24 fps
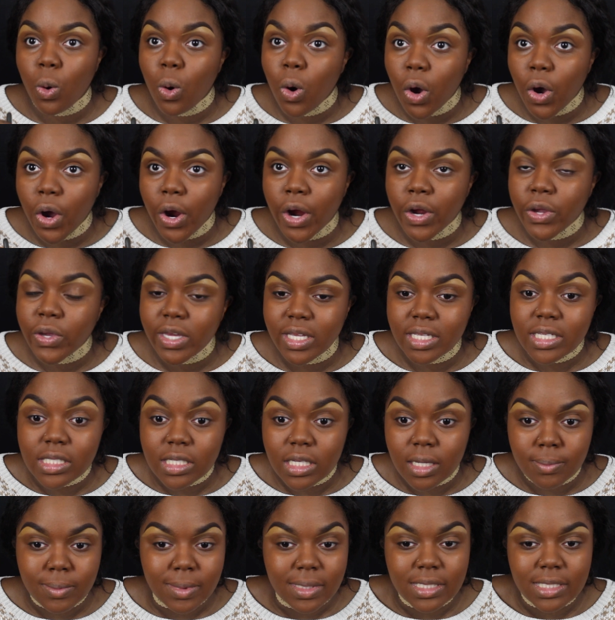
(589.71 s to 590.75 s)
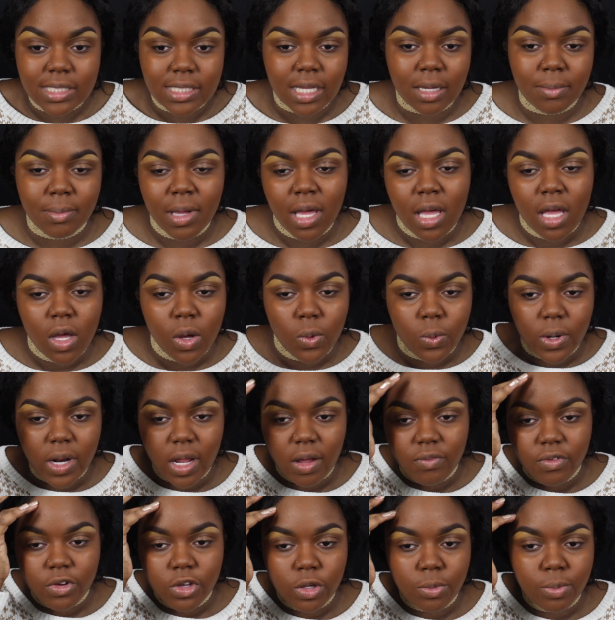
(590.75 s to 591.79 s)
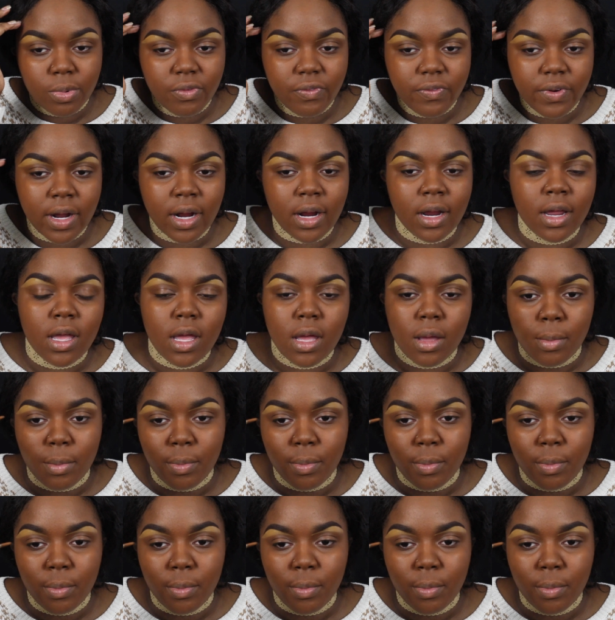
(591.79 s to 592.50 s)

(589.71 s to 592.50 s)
or you can skip this step, whatever you prefer,